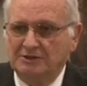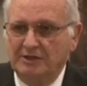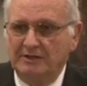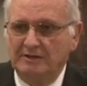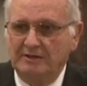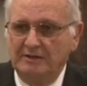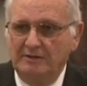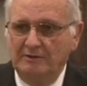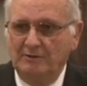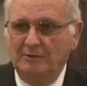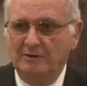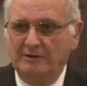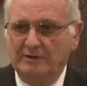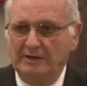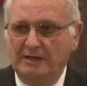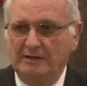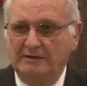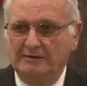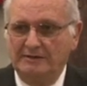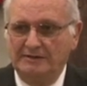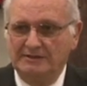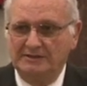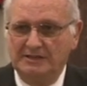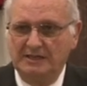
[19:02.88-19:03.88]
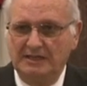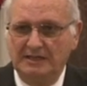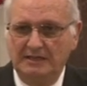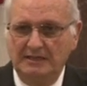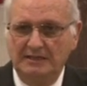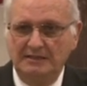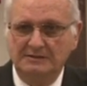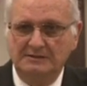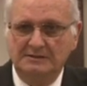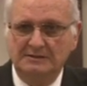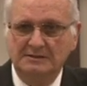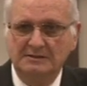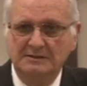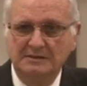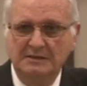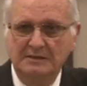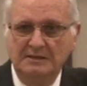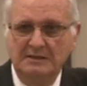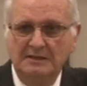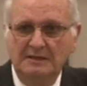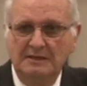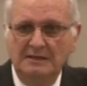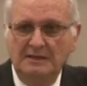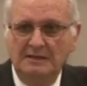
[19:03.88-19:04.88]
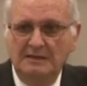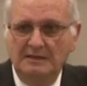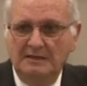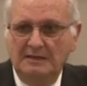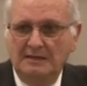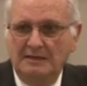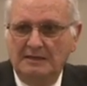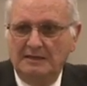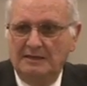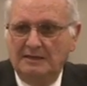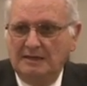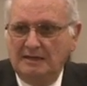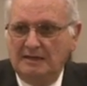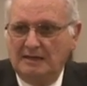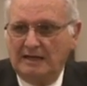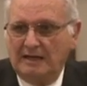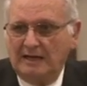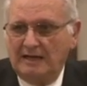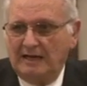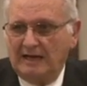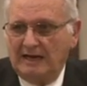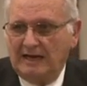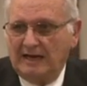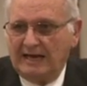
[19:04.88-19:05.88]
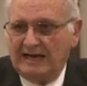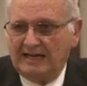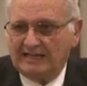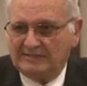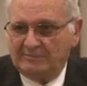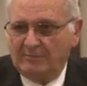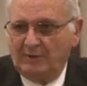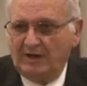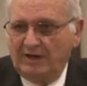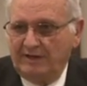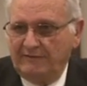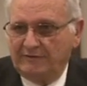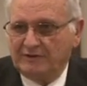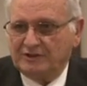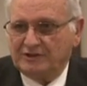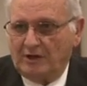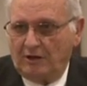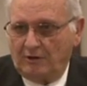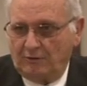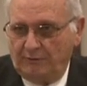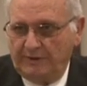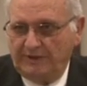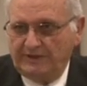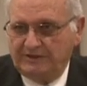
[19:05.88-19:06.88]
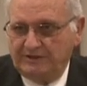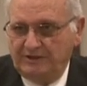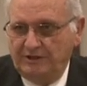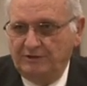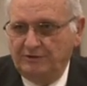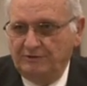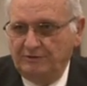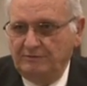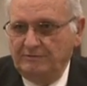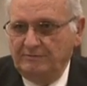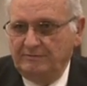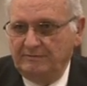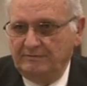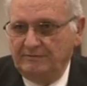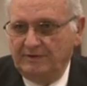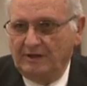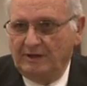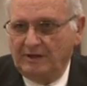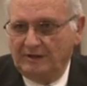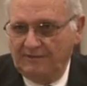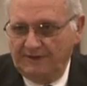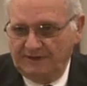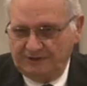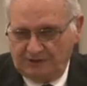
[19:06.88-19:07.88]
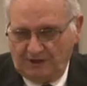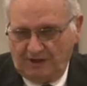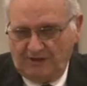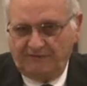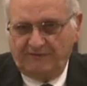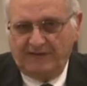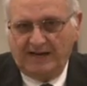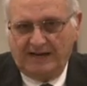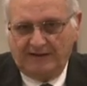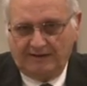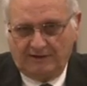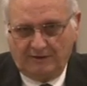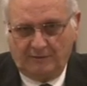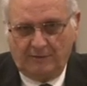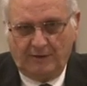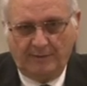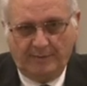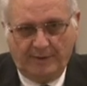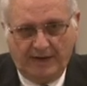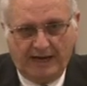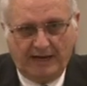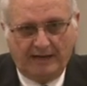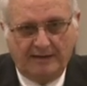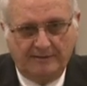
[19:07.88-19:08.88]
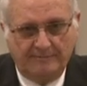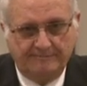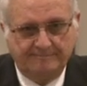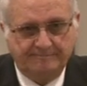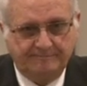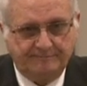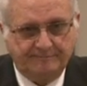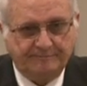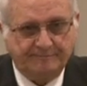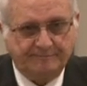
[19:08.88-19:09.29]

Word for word: and shut the door and got on his knees, as believers always do. They'll eventually find their way back.